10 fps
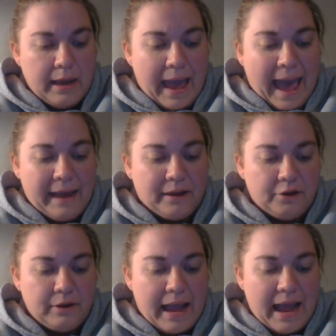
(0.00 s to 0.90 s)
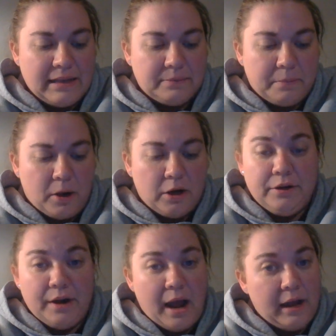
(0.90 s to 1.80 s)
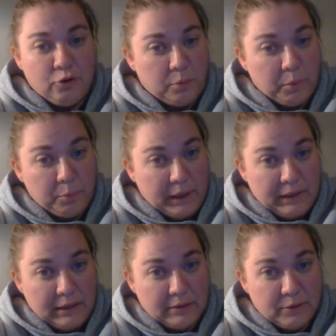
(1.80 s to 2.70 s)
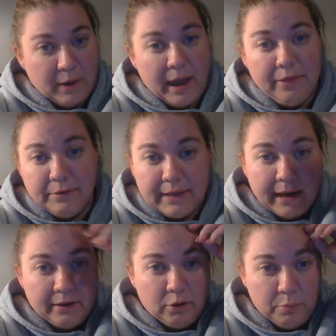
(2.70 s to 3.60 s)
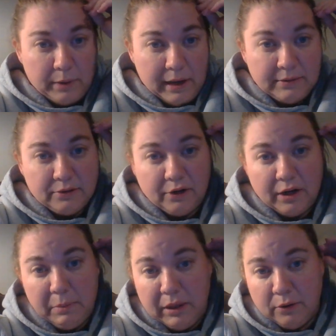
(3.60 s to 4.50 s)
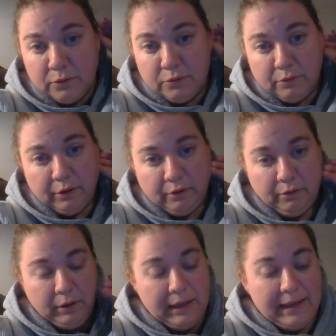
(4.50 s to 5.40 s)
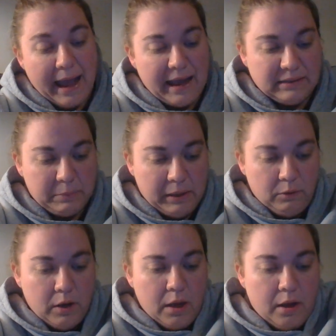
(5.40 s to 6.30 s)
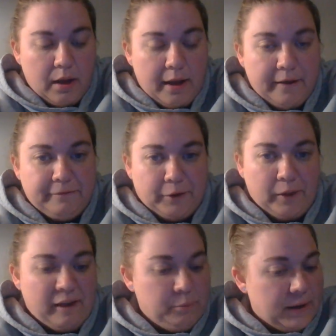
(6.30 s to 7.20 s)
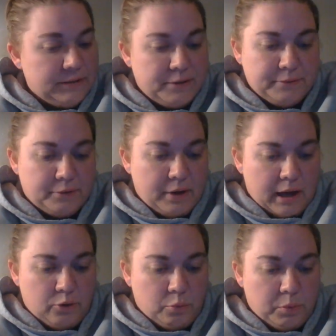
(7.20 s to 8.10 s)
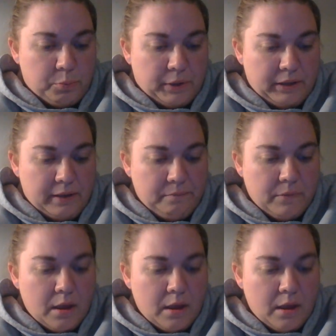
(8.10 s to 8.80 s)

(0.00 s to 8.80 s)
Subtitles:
Agonal gasps are not normal breathing. So those agonal breaths are going to be those really, really gasping for life breaths. Those are not normal breathing.